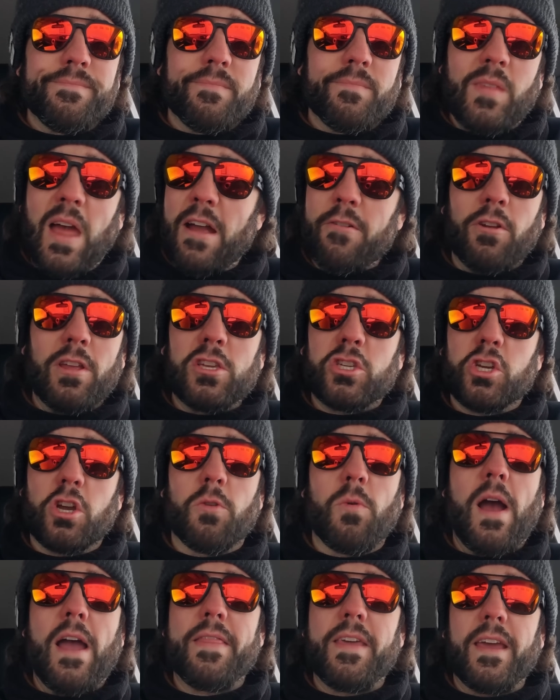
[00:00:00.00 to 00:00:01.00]
Not really sure
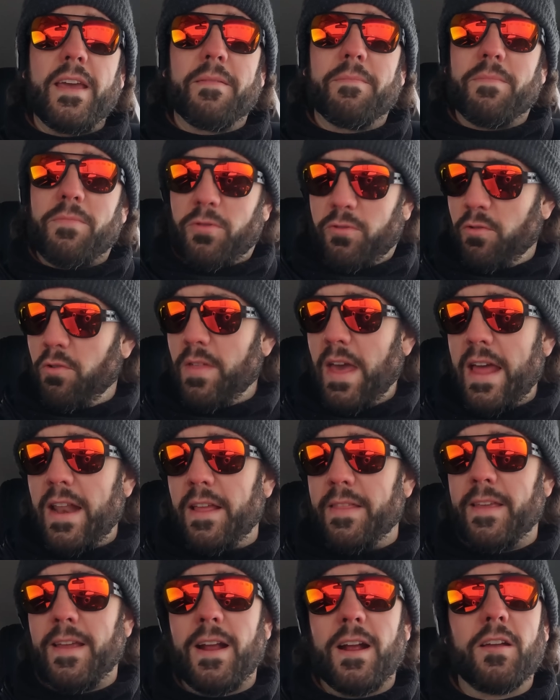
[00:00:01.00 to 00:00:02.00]
why they threw that
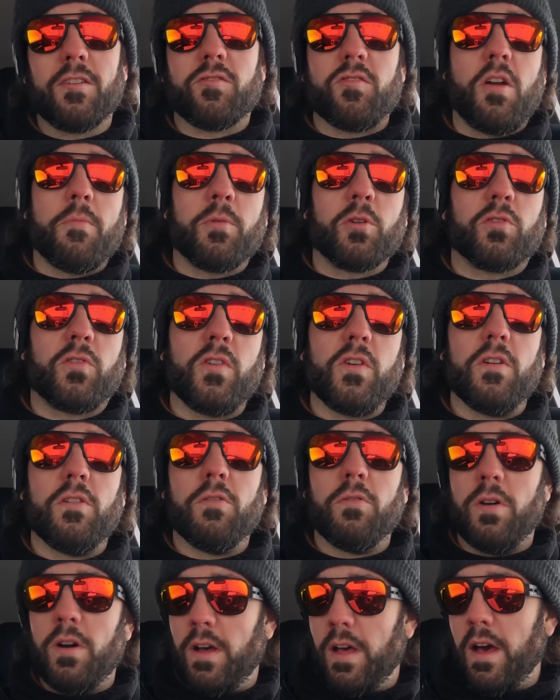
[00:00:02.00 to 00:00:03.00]
in there as number
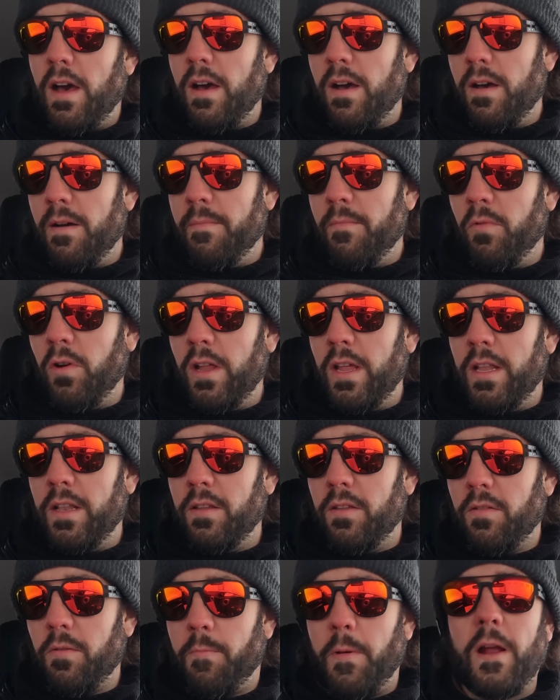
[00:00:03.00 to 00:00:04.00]
two um,
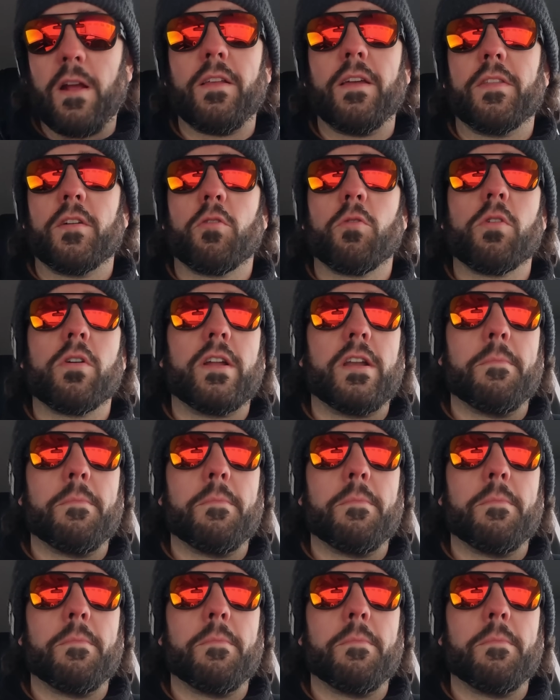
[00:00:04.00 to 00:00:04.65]
when apparently they're worried